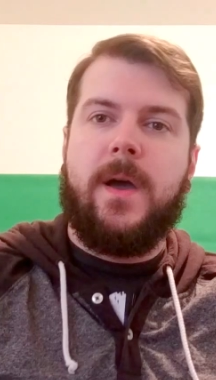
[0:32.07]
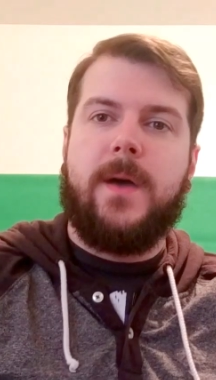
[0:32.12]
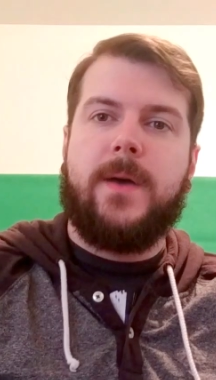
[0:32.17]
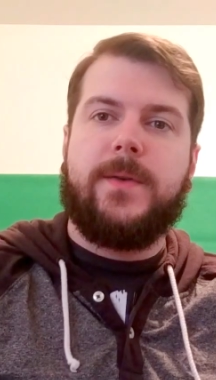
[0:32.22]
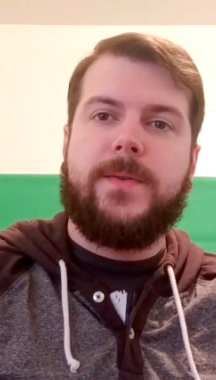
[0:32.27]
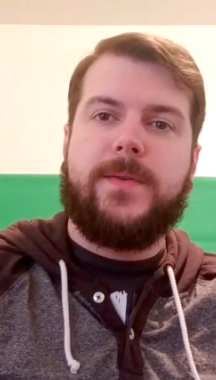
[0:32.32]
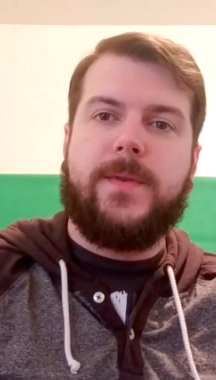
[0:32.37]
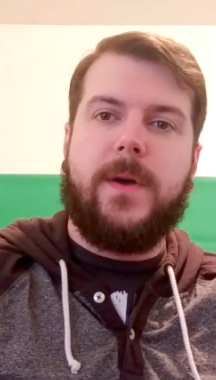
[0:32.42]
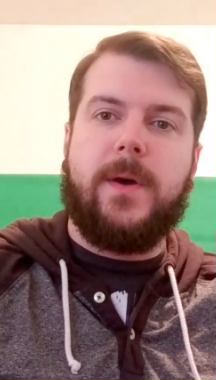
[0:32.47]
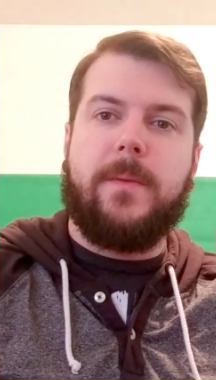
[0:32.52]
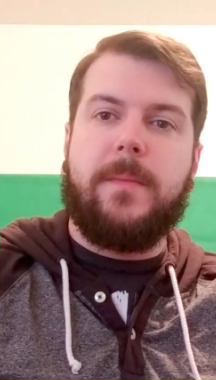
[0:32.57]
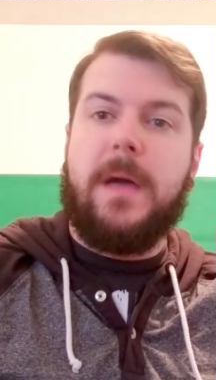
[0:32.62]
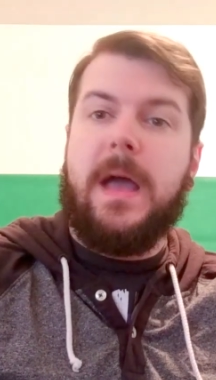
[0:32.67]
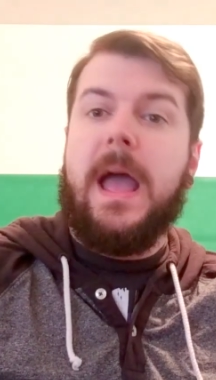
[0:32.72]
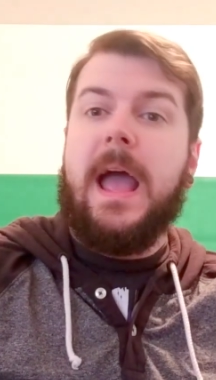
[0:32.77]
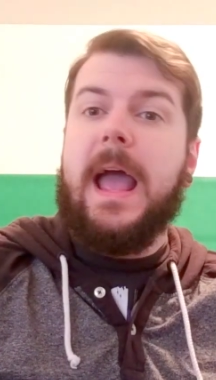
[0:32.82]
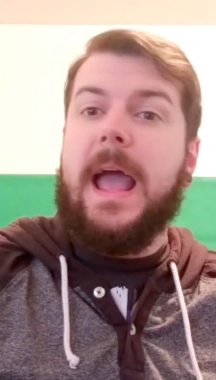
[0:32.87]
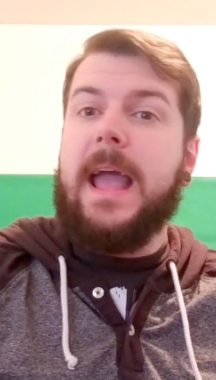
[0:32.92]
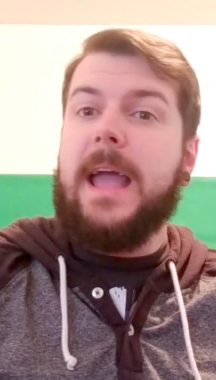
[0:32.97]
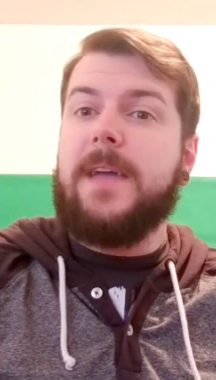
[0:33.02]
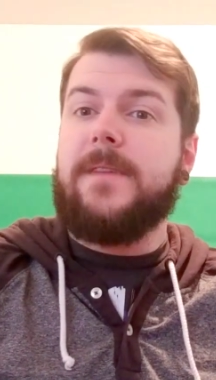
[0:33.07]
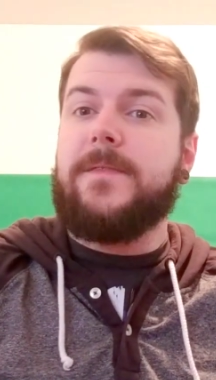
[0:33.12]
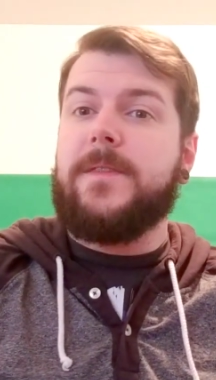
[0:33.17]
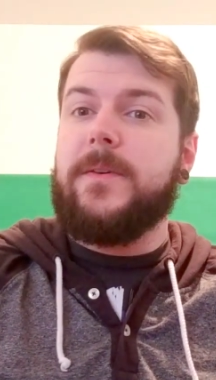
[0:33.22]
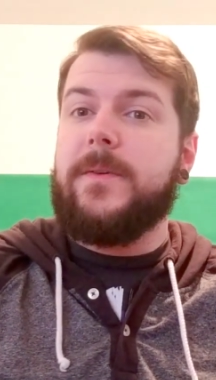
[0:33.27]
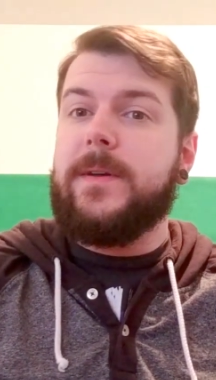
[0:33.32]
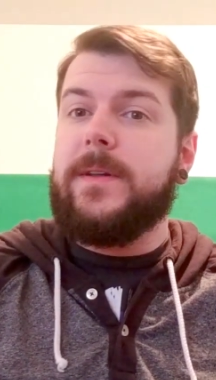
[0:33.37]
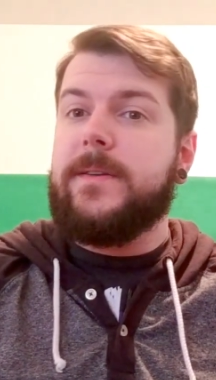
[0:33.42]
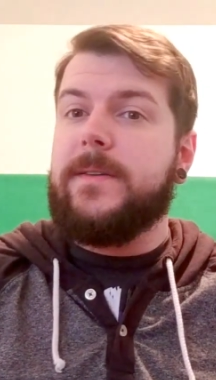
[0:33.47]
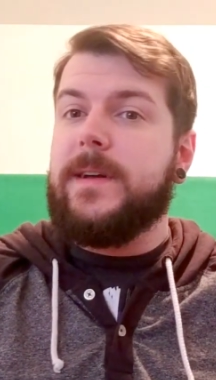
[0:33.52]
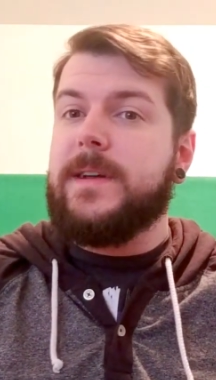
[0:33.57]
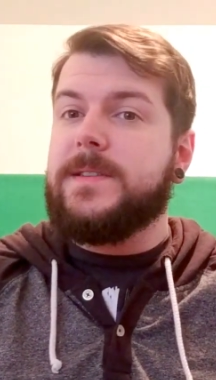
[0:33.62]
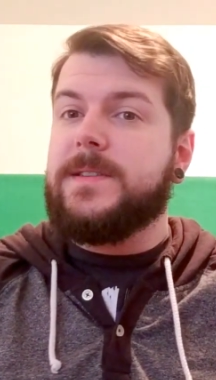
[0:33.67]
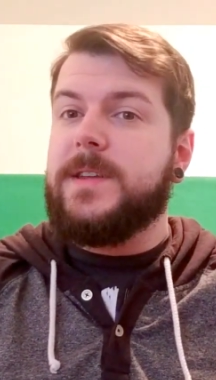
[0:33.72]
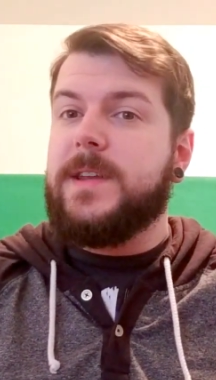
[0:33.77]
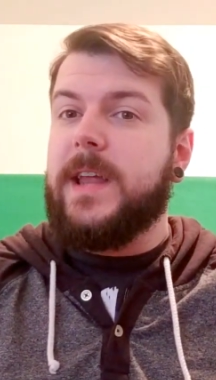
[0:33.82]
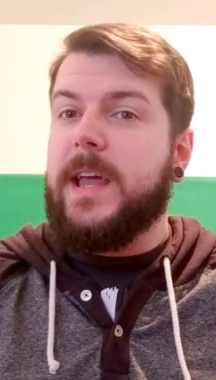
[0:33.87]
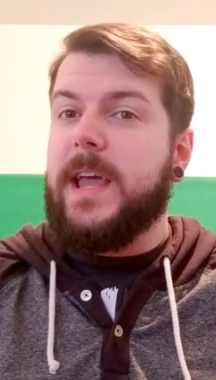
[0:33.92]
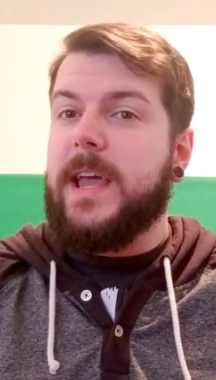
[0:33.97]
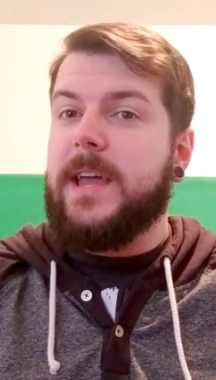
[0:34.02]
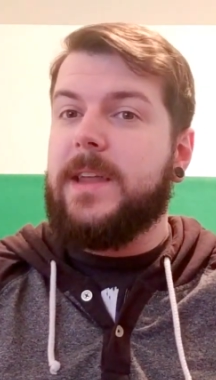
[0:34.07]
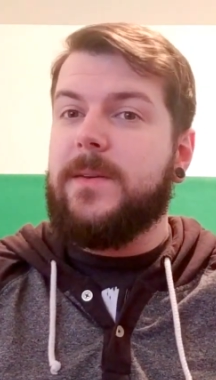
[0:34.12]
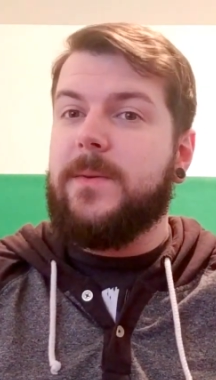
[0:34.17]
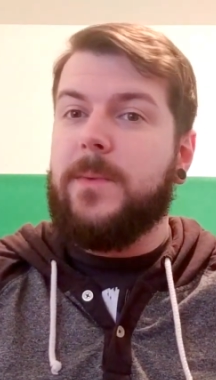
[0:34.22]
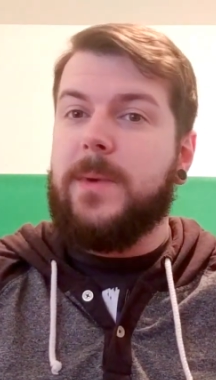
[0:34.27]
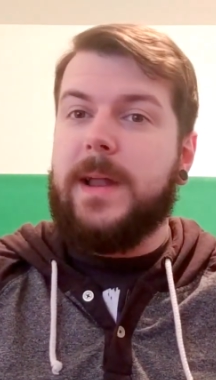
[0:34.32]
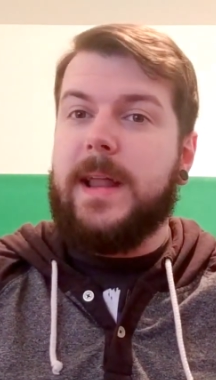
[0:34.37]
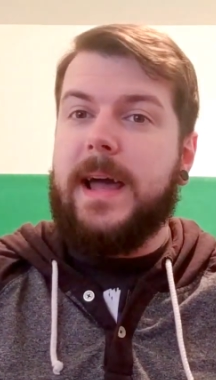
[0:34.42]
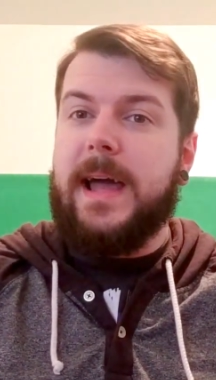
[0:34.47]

So if you're interested in what